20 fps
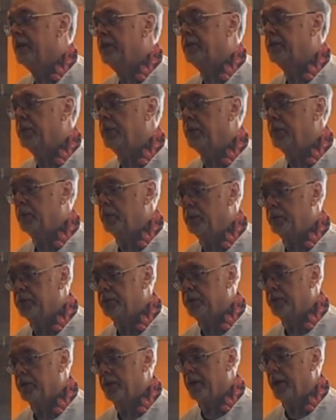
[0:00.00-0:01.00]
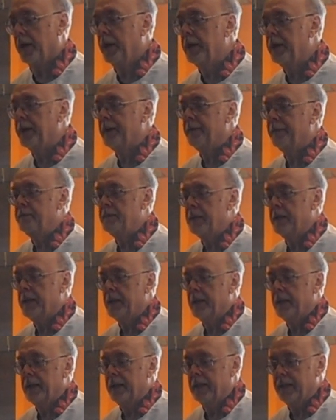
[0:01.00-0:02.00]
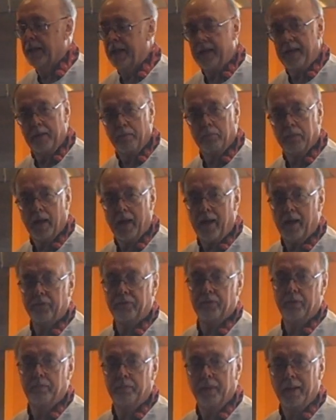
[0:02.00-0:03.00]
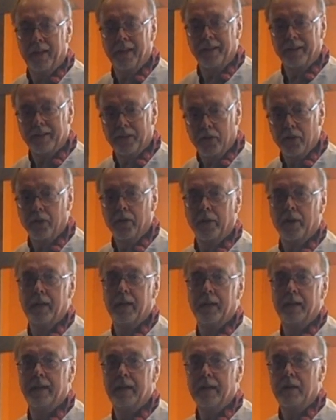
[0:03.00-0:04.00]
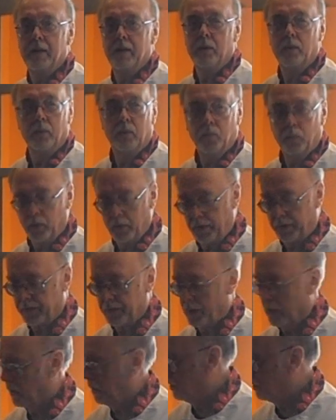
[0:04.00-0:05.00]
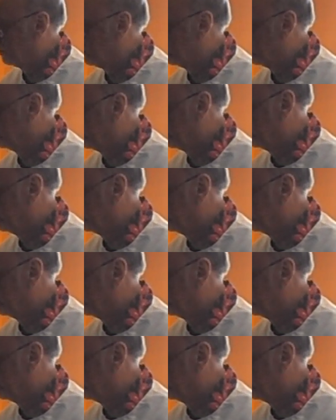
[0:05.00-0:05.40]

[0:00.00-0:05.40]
to sort of let it blossom, let it cook with the whole